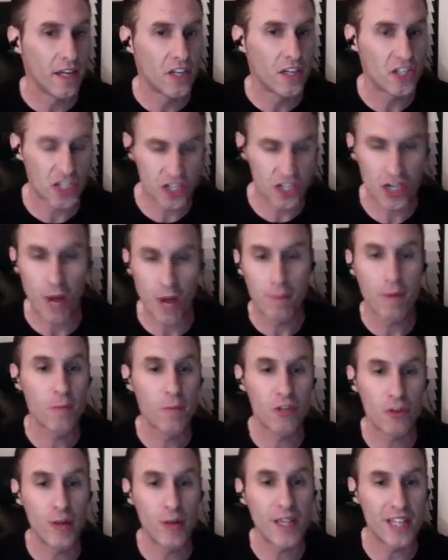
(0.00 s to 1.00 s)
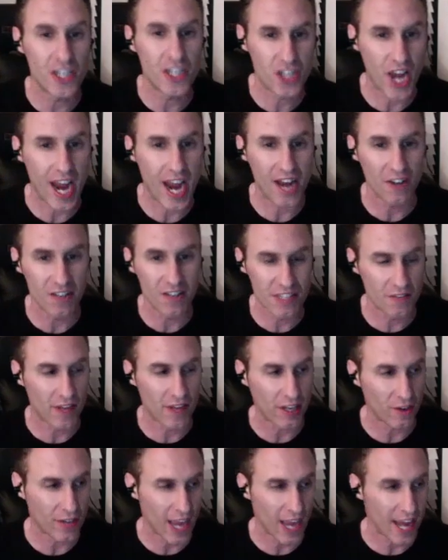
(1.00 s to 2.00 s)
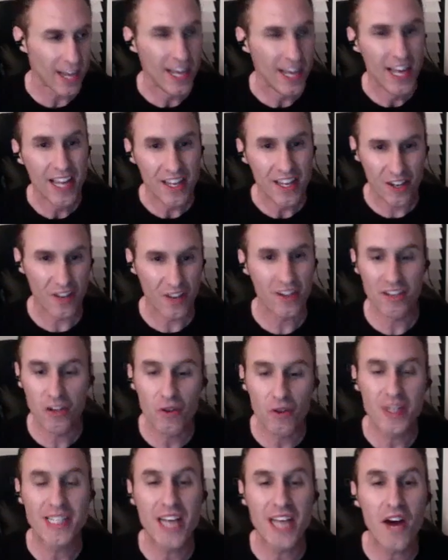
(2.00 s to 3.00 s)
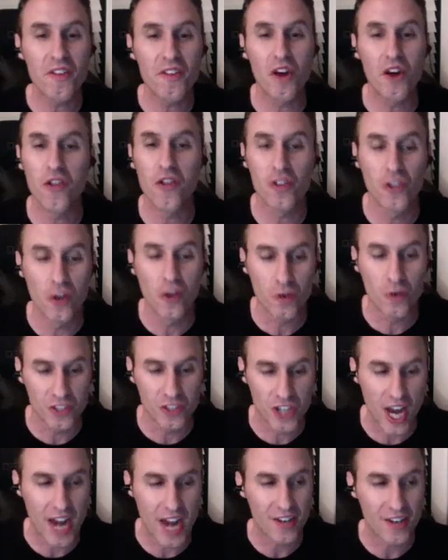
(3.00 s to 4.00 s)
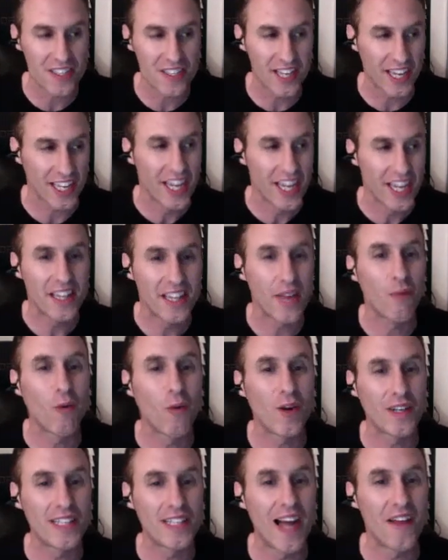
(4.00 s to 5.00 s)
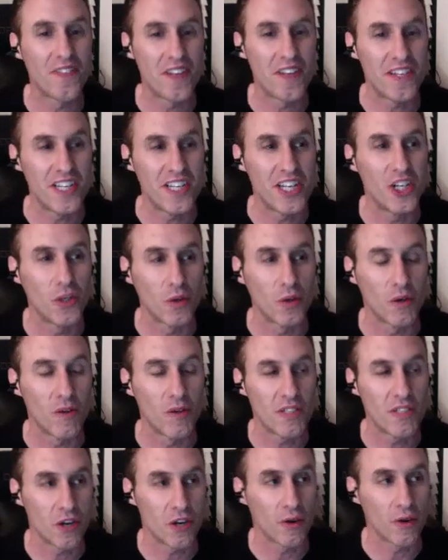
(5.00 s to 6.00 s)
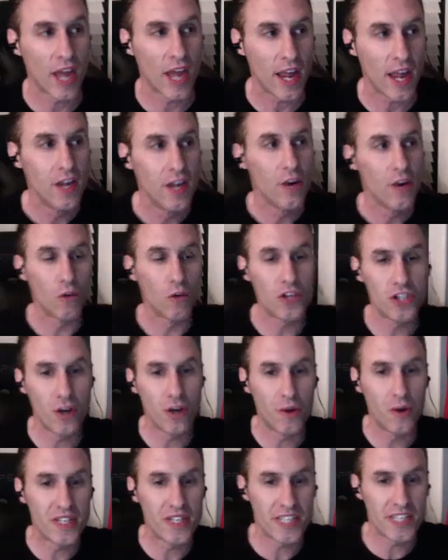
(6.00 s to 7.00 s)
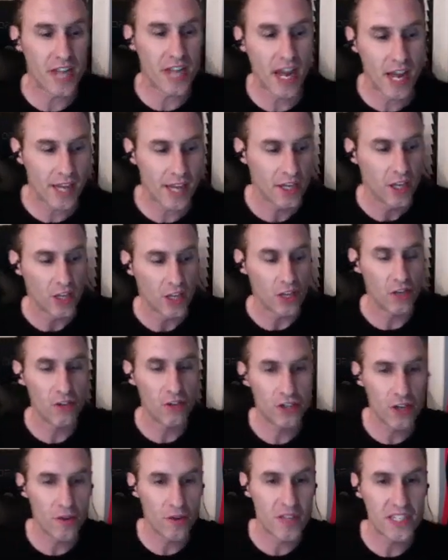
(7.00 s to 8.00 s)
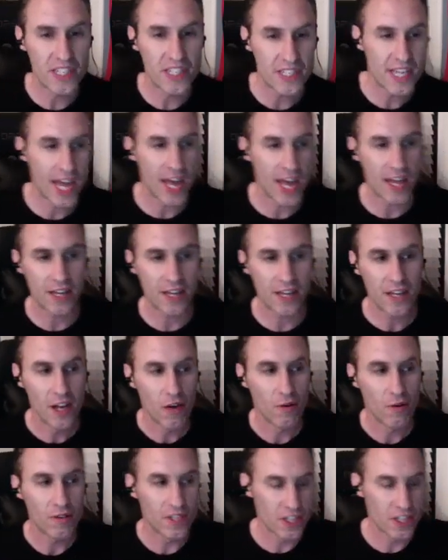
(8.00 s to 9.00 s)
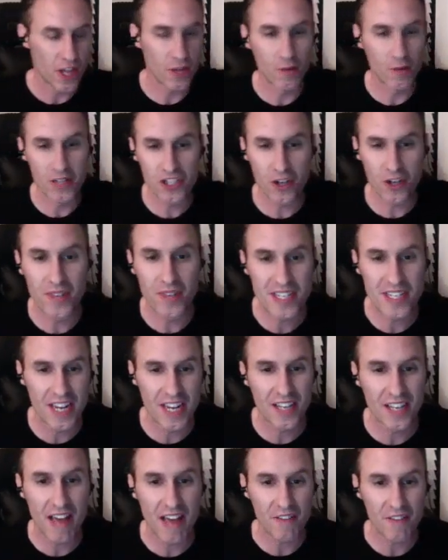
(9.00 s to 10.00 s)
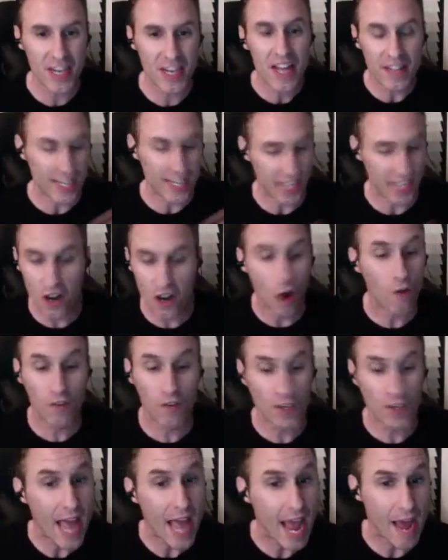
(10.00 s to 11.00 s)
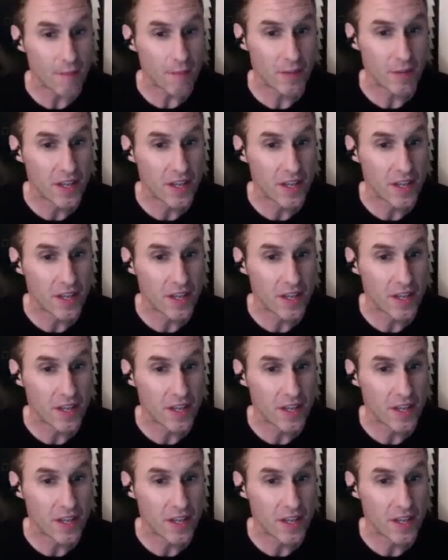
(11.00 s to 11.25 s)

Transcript: Just jumping between the channels of like, okay, you can tell that all the local channels, like they worked out the deal where it was like, okay, we're showing this at 9, you show this at 10, this other one's showing this at 11. They didn't overlap.